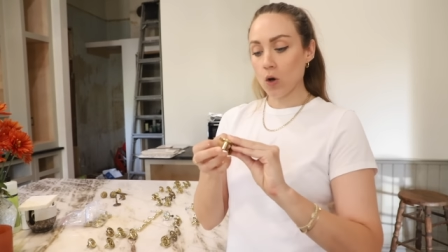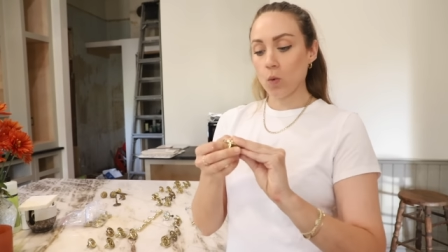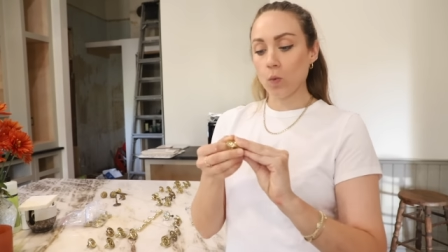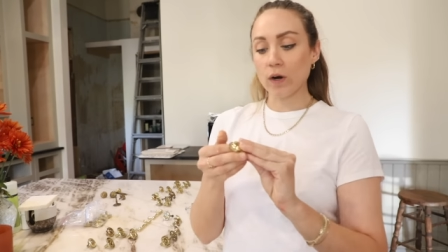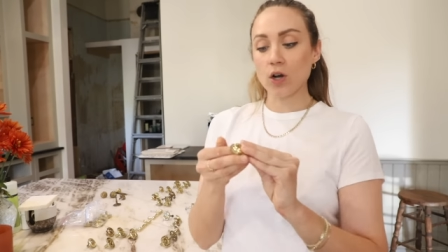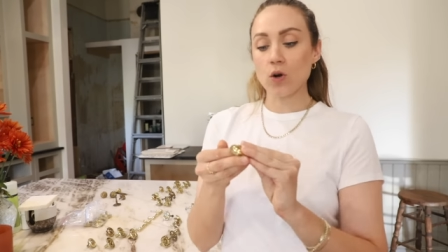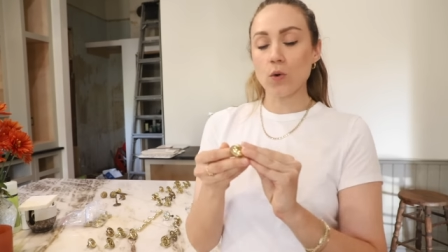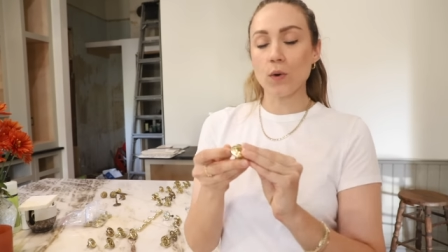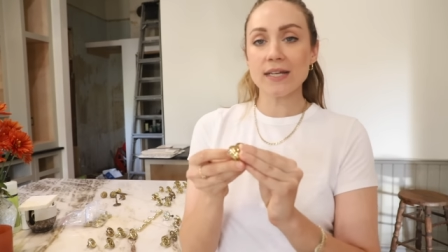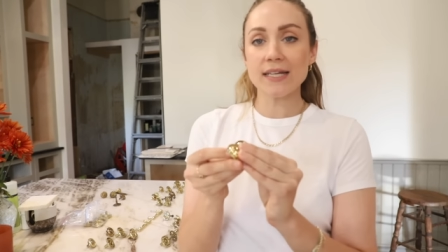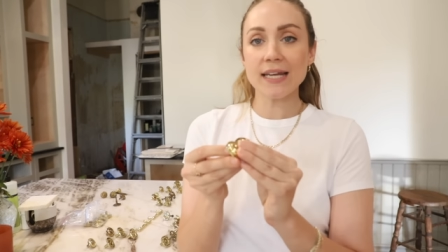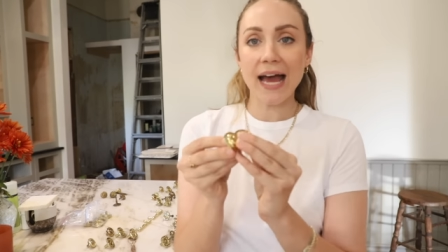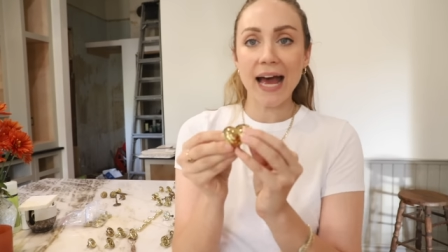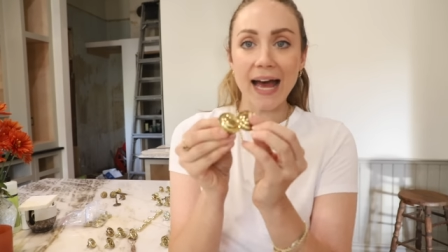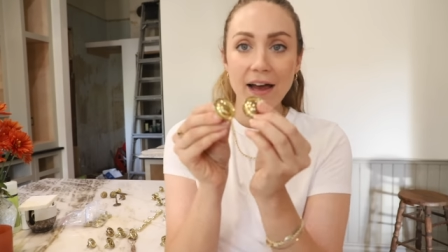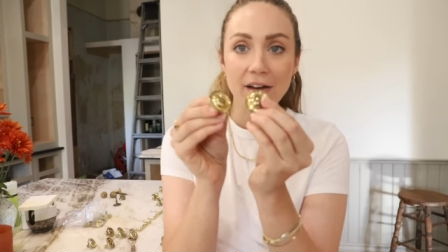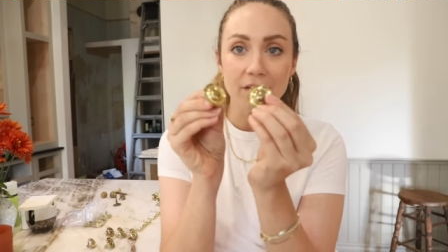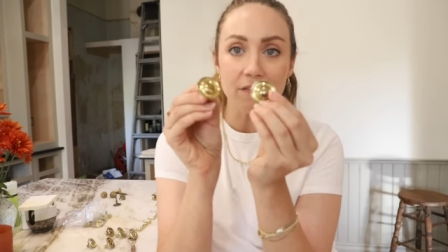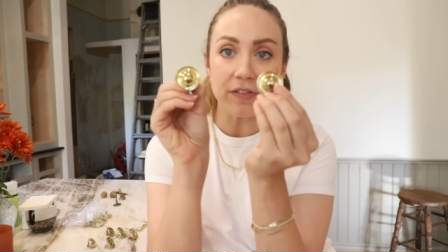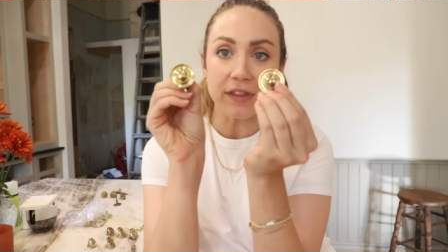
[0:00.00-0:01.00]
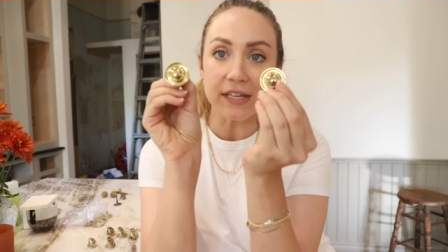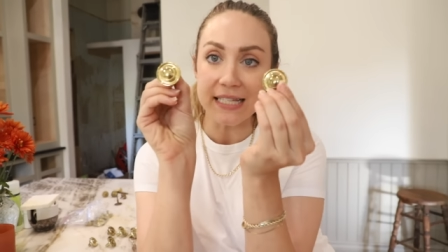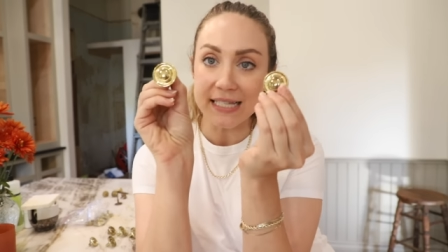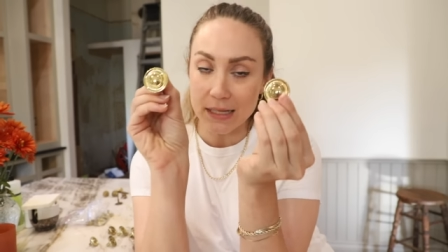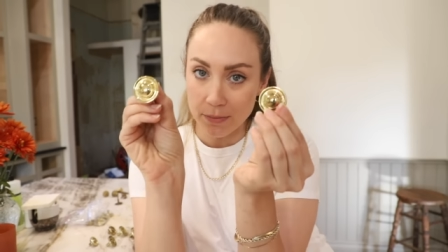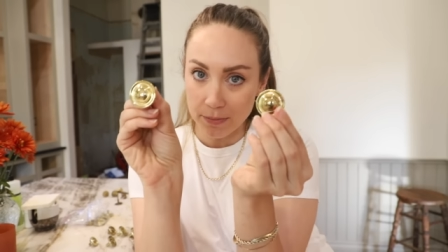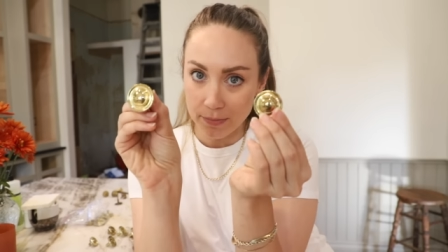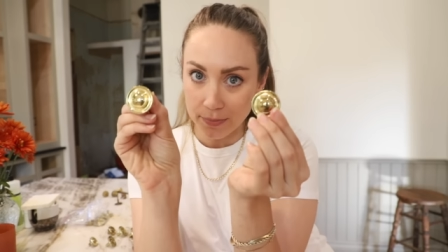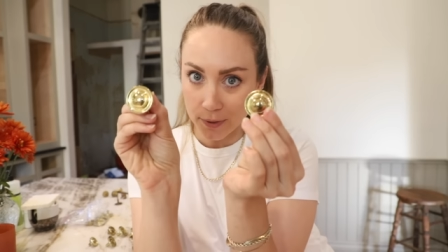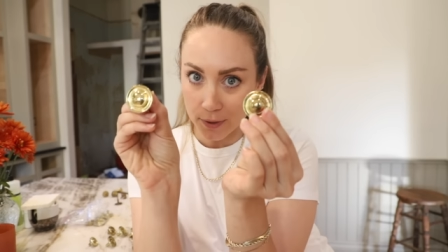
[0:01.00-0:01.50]
we're going to have the
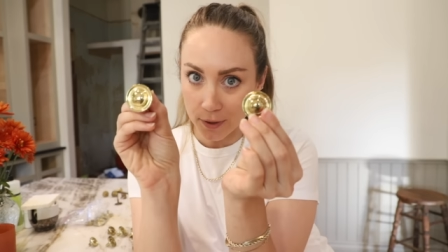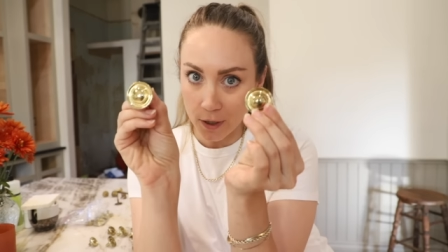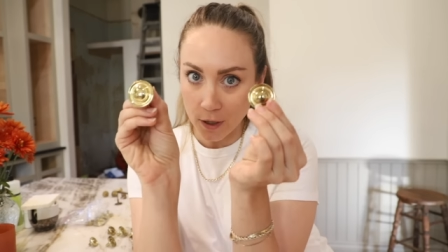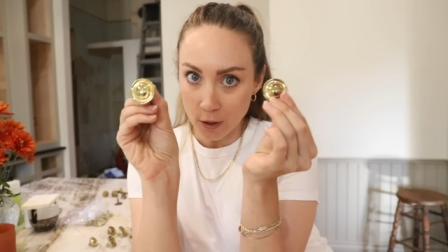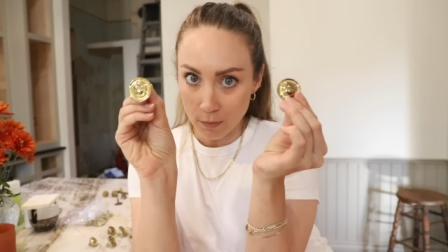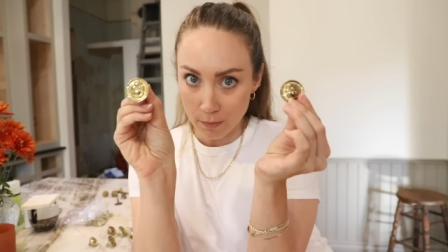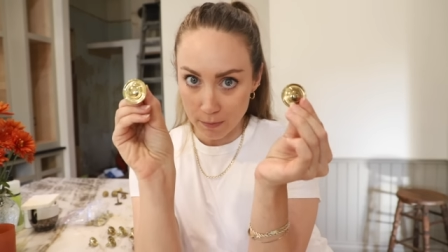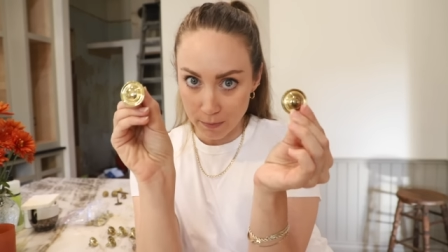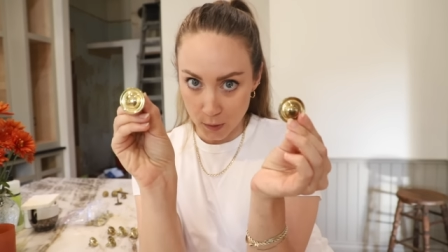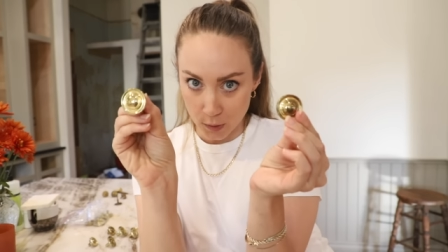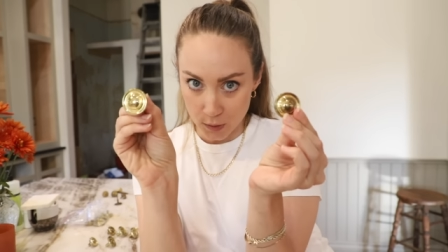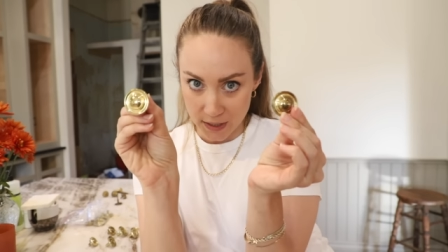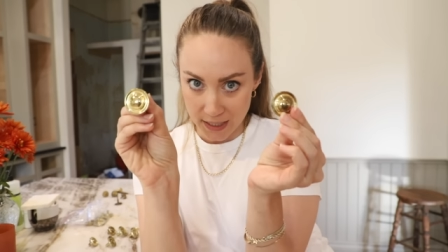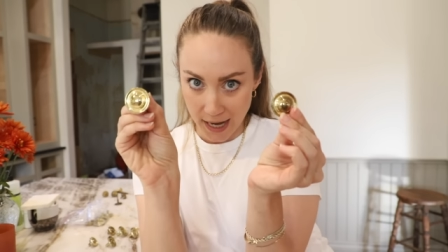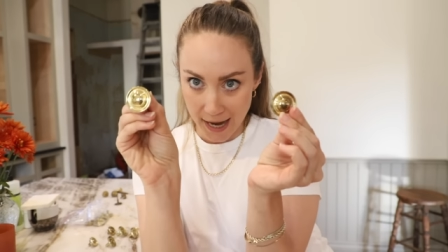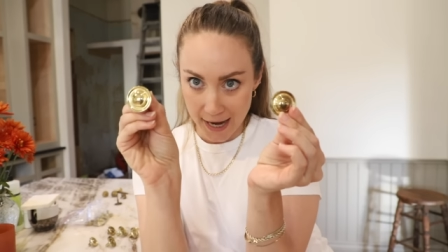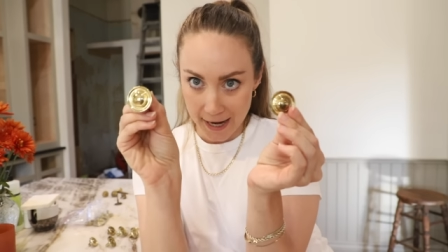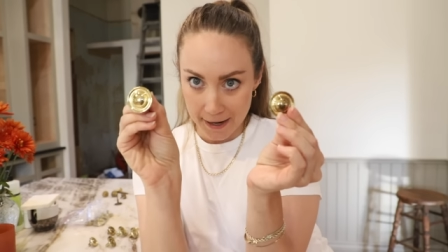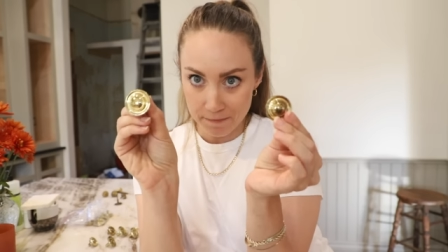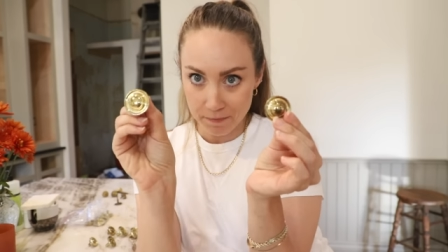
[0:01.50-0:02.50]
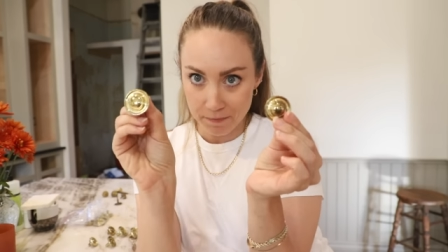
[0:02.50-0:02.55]
simple bullseye.